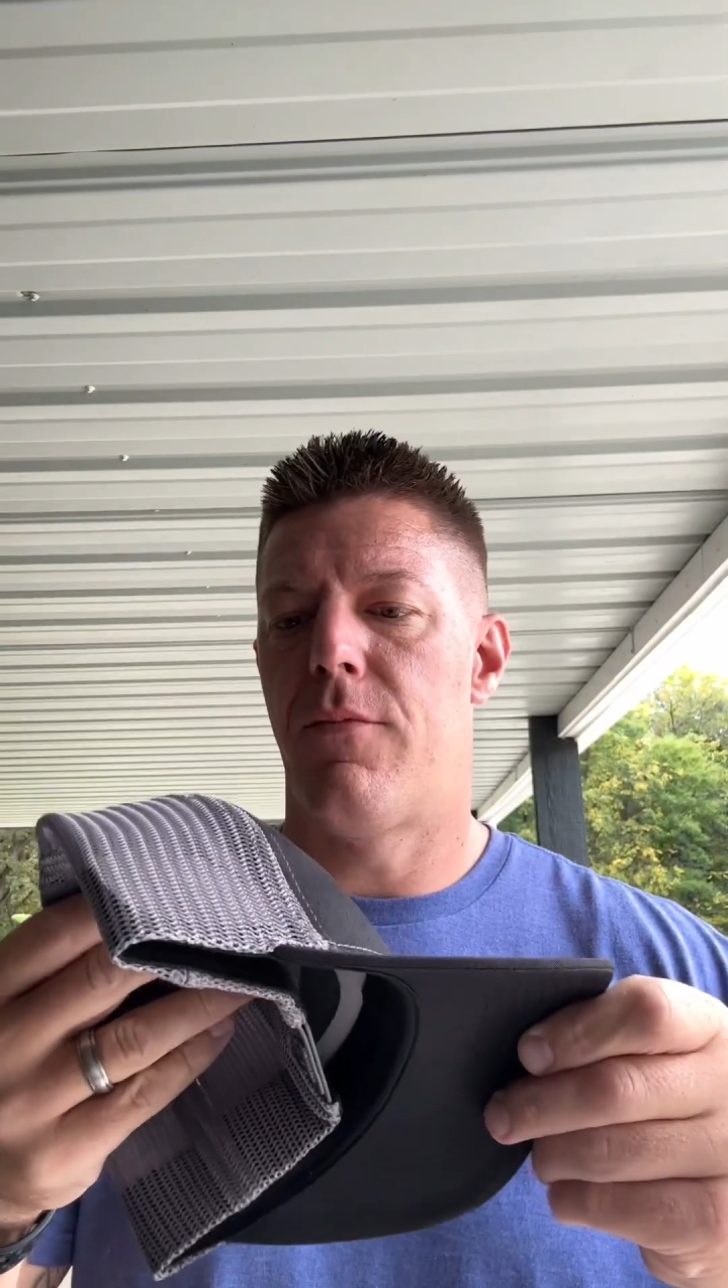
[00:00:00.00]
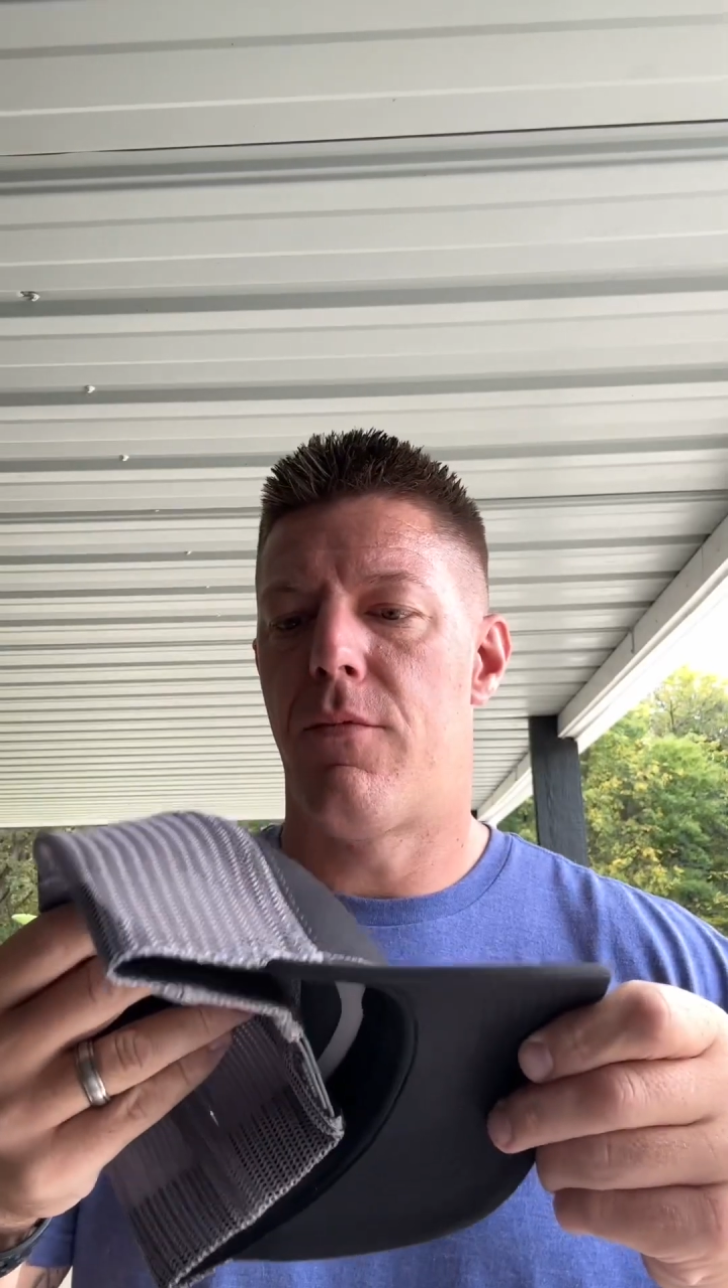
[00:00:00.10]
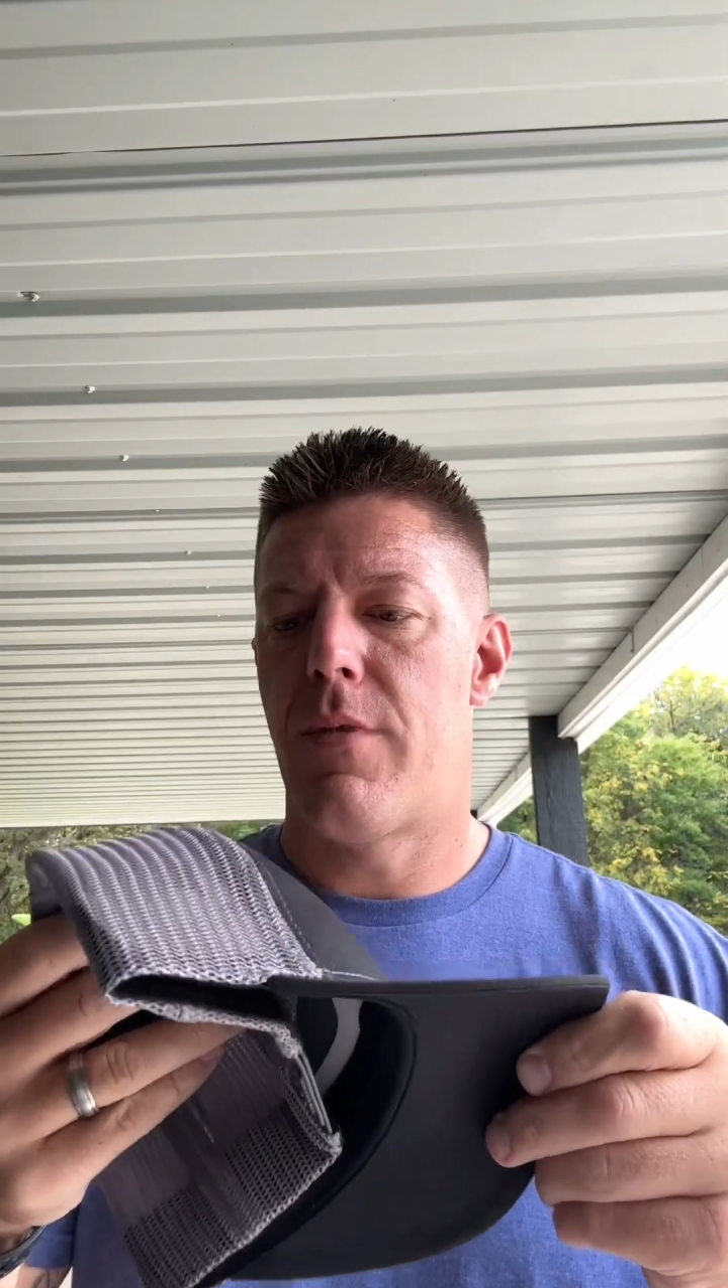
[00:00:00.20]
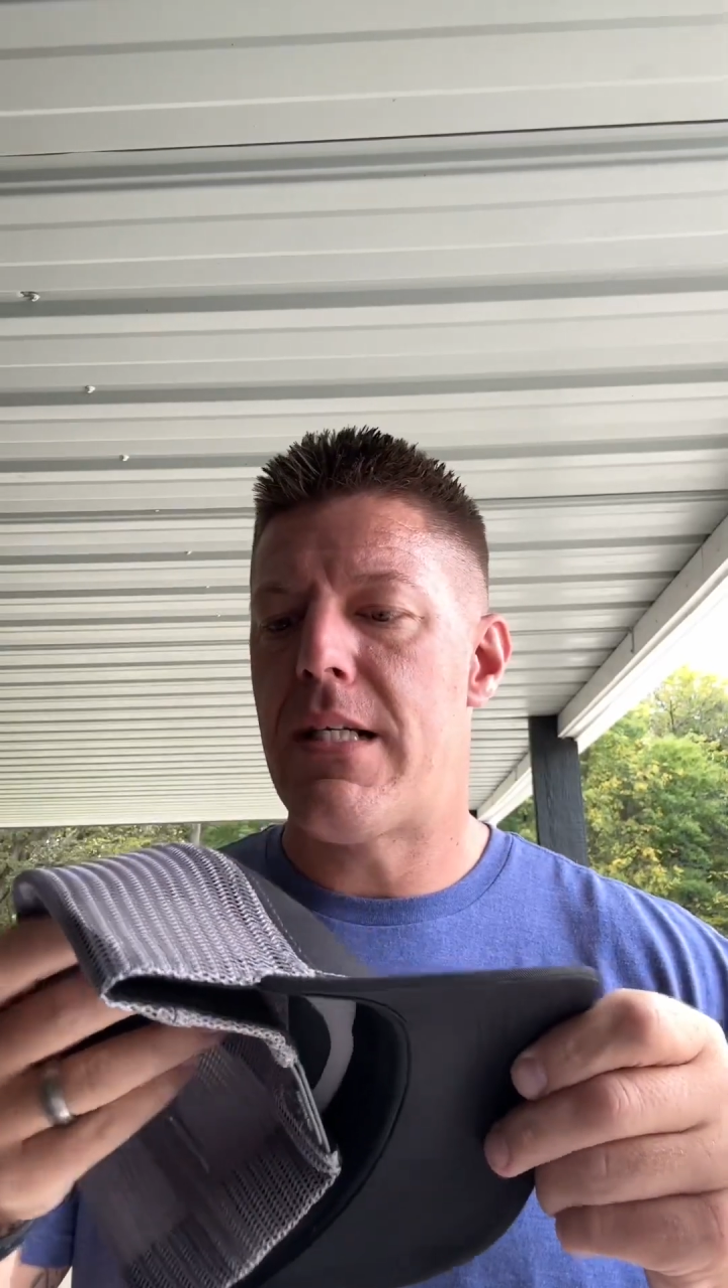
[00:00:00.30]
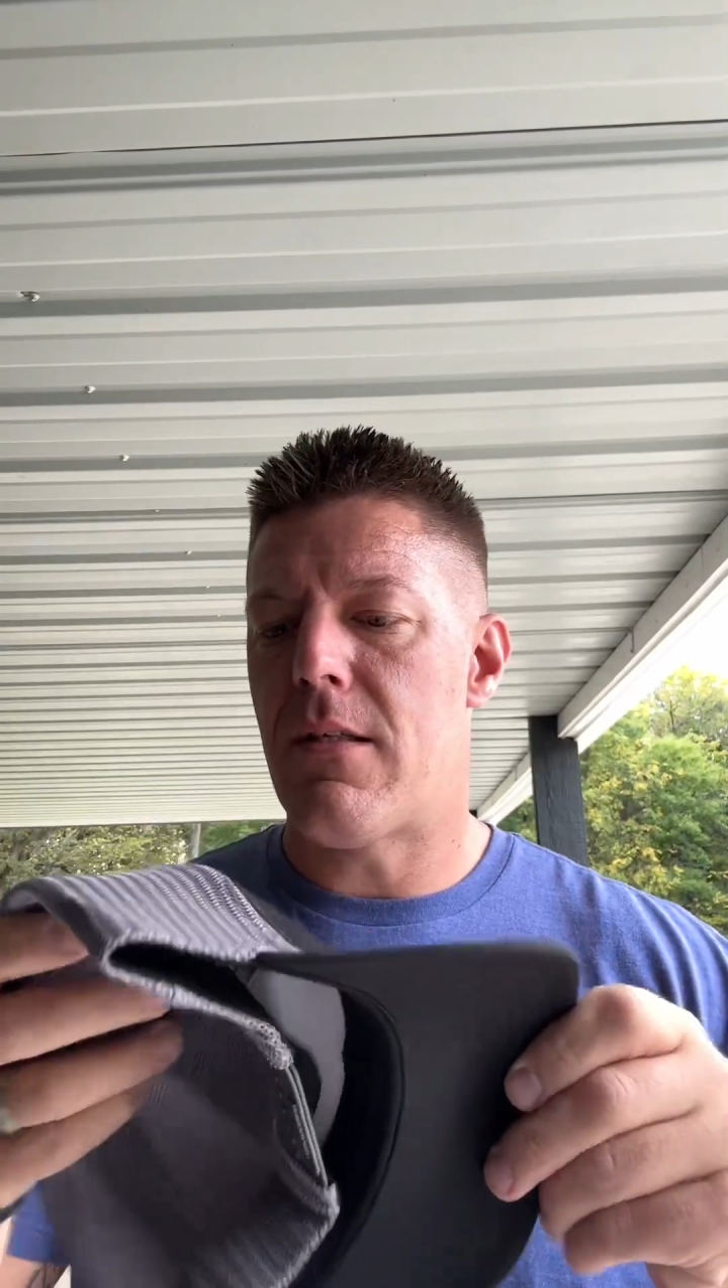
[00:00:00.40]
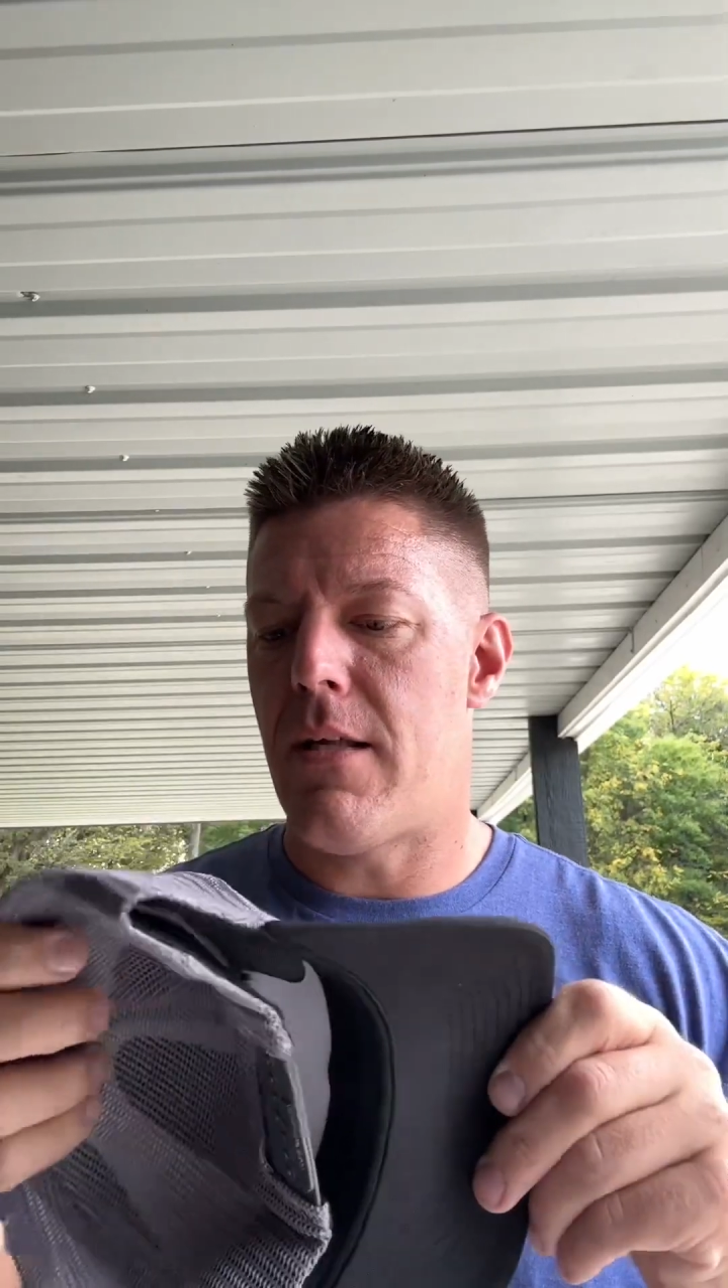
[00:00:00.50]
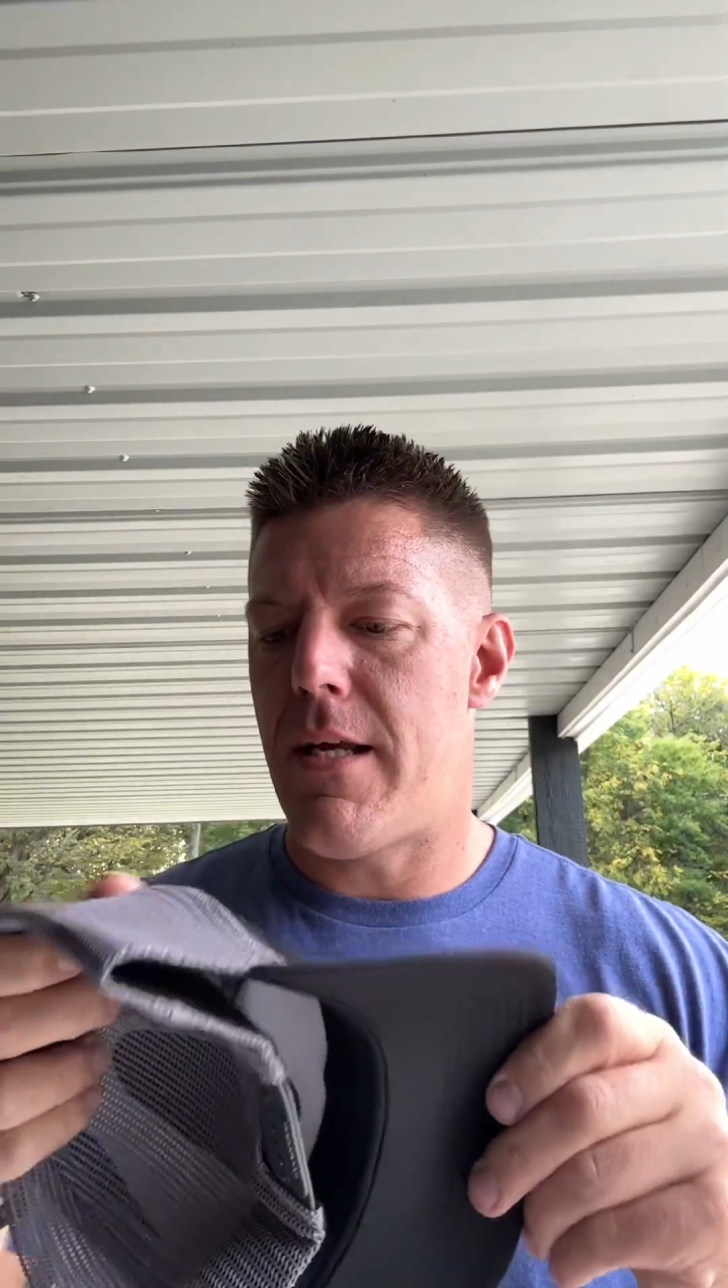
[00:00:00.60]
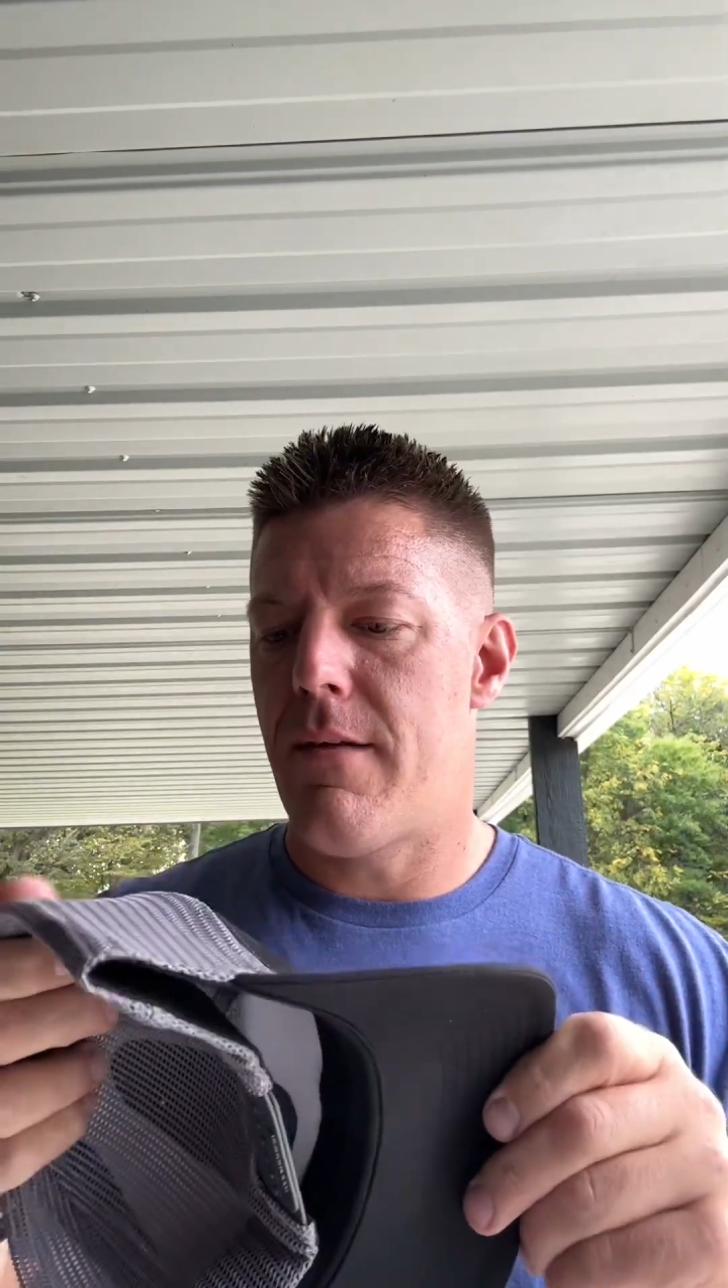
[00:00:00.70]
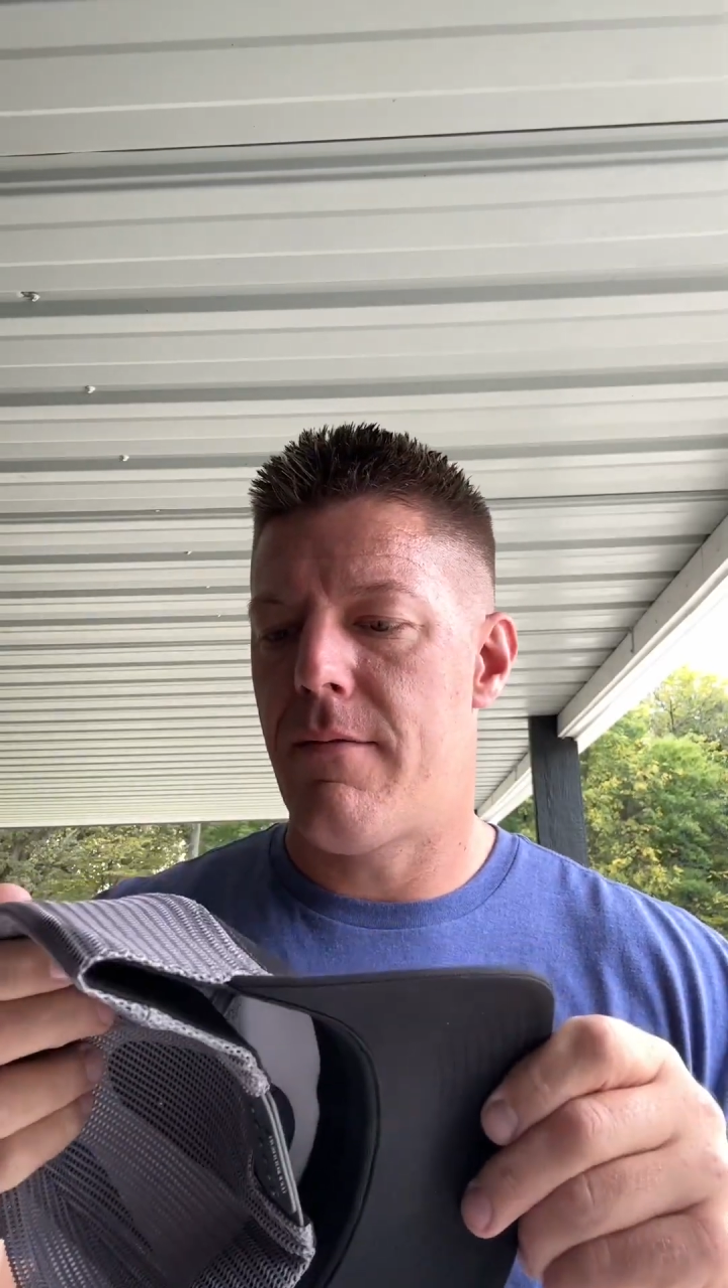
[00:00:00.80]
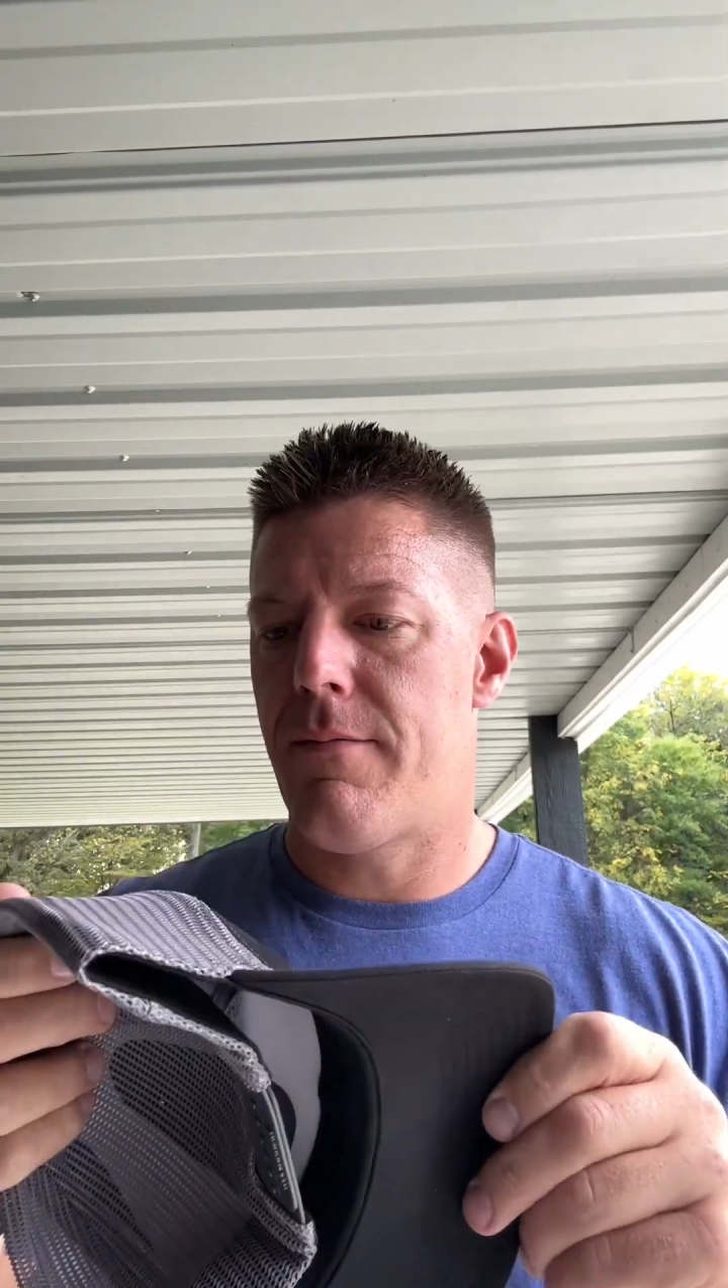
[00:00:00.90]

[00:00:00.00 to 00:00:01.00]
recently